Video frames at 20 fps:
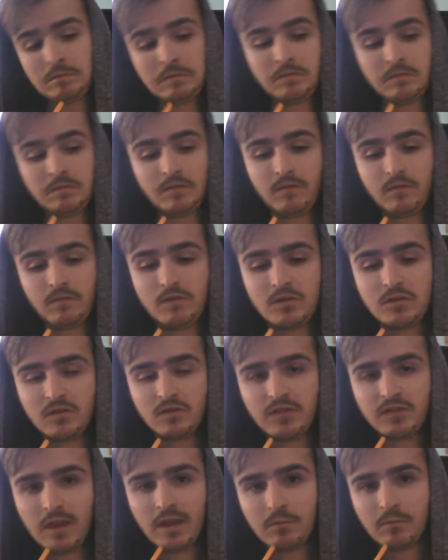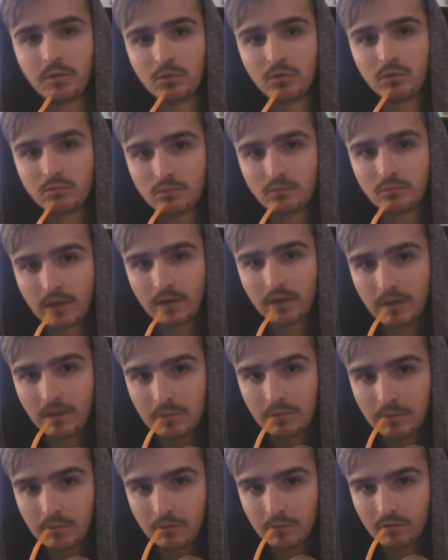I can reach this damn bottle. Wait, let me
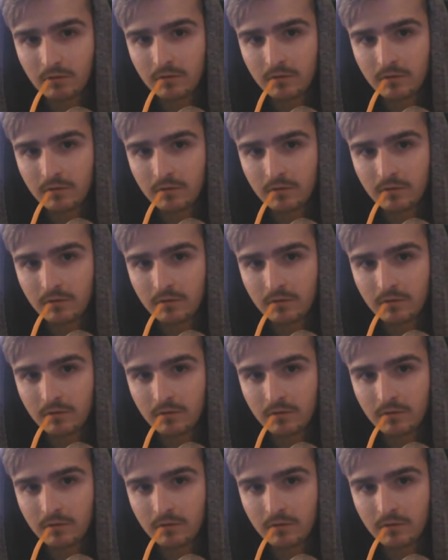move.